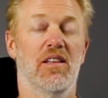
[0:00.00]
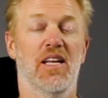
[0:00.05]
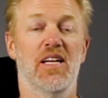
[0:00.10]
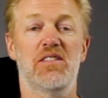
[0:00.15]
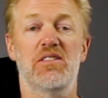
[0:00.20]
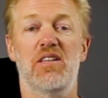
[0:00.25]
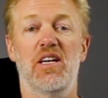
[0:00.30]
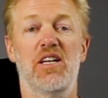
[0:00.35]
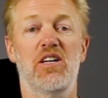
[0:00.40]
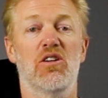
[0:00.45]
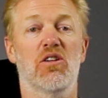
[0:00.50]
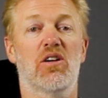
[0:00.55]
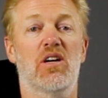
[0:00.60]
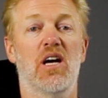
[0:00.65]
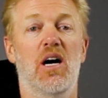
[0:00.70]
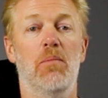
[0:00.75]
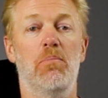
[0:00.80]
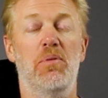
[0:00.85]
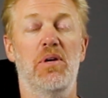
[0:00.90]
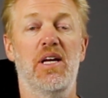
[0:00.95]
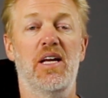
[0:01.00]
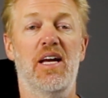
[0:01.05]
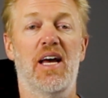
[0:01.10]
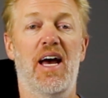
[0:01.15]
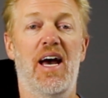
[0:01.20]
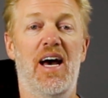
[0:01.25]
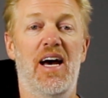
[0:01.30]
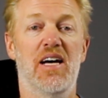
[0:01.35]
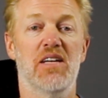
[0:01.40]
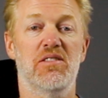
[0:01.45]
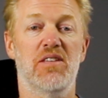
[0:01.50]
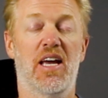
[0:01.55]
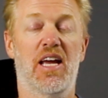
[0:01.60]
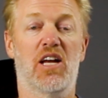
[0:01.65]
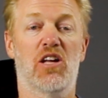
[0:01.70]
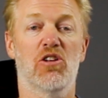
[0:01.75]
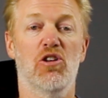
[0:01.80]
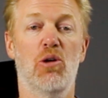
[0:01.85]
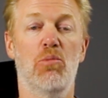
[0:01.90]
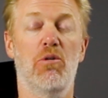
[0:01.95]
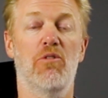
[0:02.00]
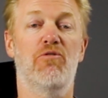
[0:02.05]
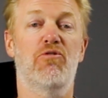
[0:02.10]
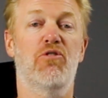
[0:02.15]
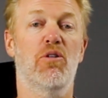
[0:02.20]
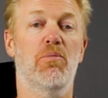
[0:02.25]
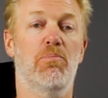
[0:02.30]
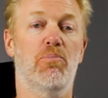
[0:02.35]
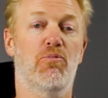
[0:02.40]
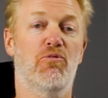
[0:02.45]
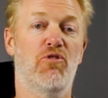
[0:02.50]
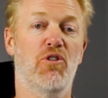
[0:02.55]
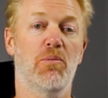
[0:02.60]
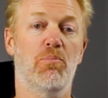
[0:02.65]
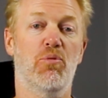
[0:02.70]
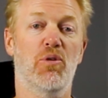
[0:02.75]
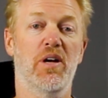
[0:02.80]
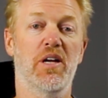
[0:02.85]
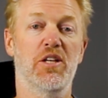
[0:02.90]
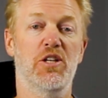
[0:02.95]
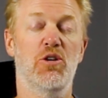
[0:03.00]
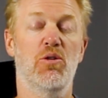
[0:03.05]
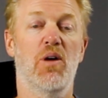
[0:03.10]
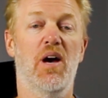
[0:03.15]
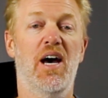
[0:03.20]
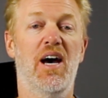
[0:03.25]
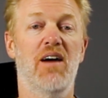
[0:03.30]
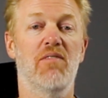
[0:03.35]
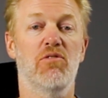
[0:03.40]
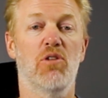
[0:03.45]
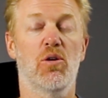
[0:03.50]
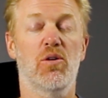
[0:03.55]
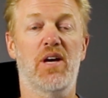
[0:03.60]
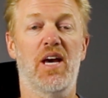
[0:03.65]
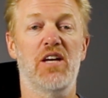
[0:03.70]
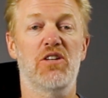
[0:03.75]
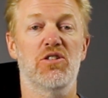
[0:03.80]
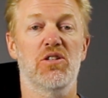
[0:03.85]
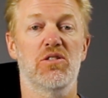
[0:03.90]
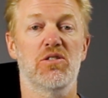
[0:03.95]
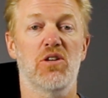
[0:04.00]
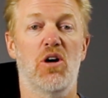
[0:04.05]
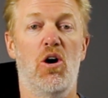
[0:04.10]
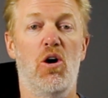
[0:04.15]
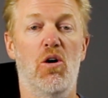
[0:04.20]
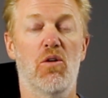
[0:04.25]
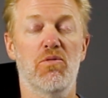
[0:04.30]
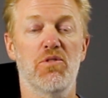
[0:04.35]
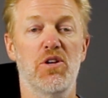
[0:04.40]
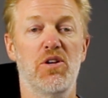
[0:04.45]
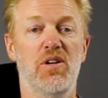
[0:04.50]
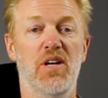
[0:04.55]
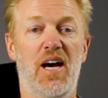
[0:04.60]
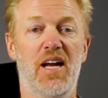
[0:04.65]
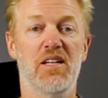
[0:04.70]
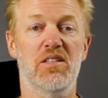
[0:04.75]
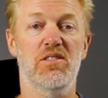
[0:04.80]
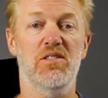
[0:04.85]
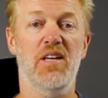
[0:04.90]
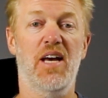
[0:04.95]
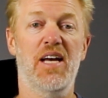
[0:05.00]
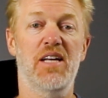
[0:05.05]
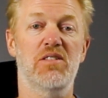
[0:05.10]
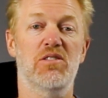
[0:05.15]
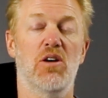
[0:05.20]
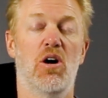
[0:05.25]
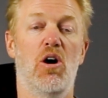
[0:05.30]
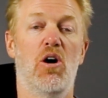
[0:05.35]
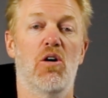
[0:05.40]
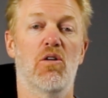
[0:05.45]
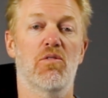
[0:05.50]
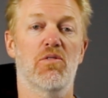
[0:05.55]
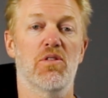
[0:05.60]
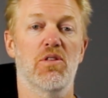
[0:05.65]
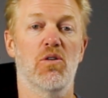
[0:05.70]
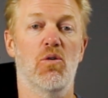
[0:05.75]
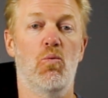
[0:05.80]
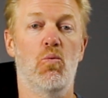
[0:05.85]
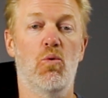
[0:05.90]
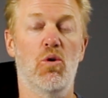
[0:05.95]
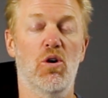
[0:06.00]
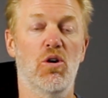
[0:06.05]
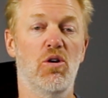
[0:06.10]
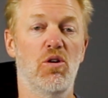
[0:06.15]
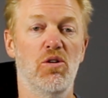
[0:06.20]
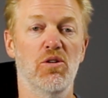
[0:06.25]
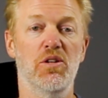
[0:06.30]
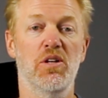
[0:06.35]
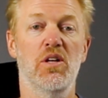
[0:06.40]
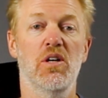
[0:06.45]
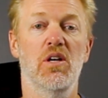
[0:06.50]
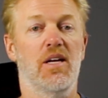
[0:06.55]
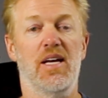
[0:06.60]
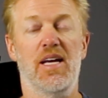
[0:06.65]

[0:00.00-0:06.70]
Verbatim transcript: Let's say your company has a global footprint. You have locations all over the United States, all over the world.